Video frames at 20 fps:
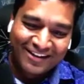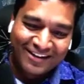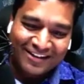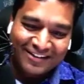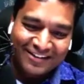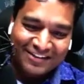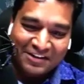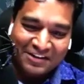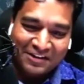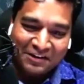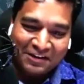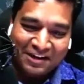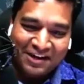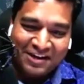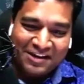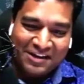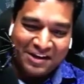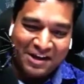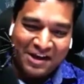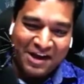thing.
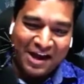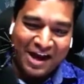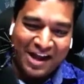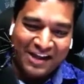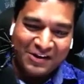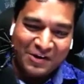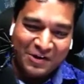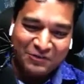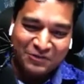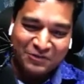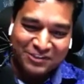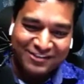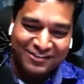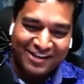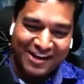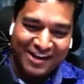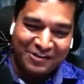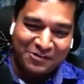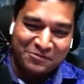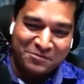I know it was
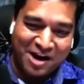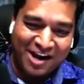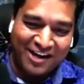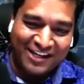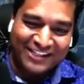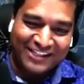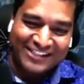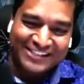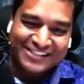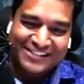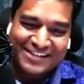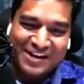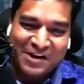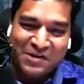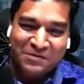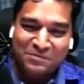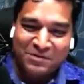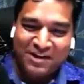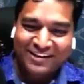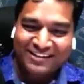kind of marketing
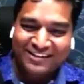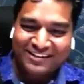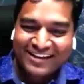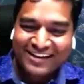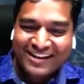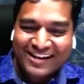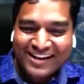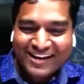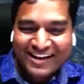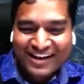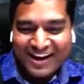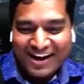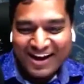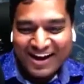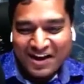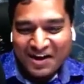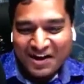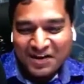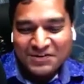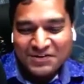stunt, but
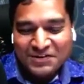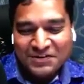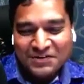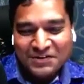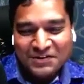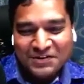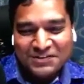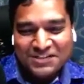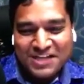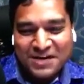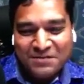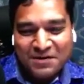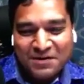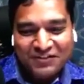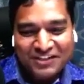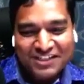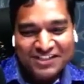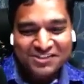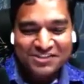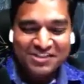some of
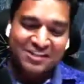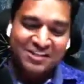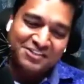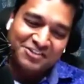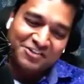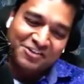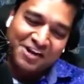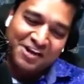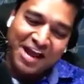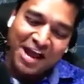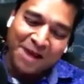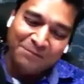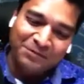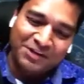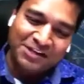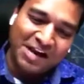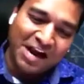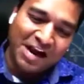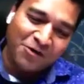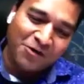these things are
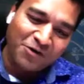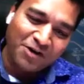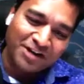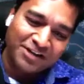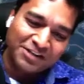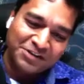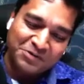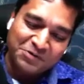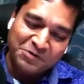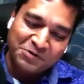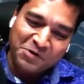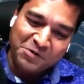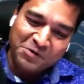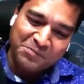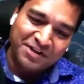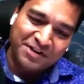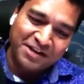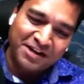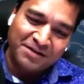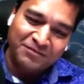happening. How are you
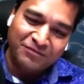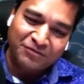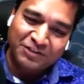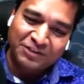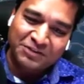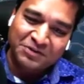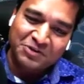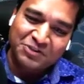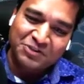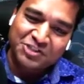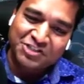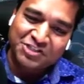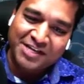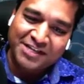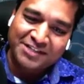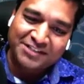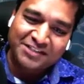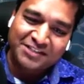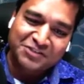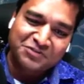coping up with those
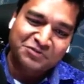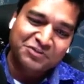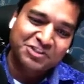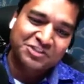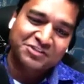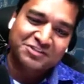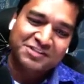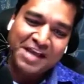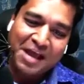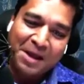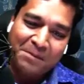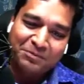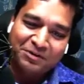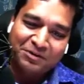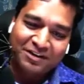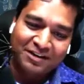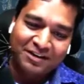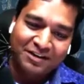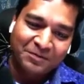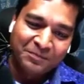changes which is
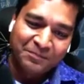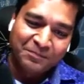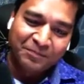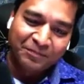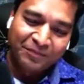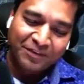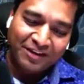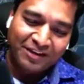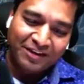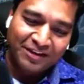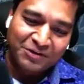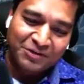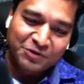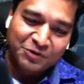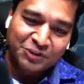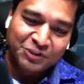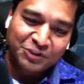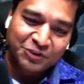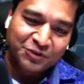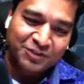happening into
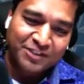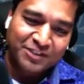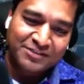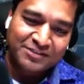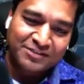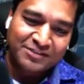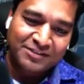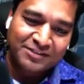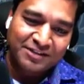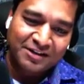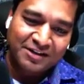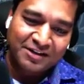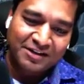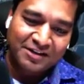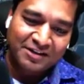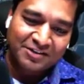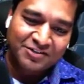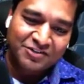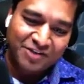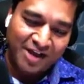insurance
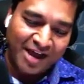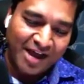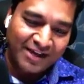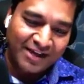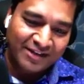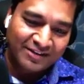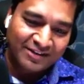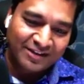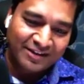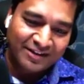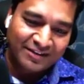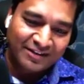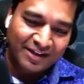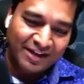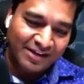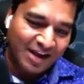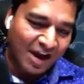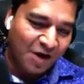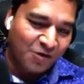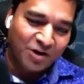side, and
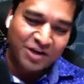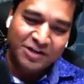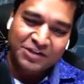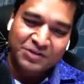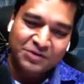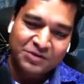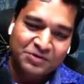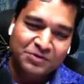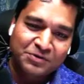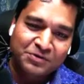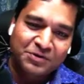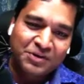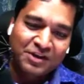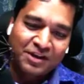how are you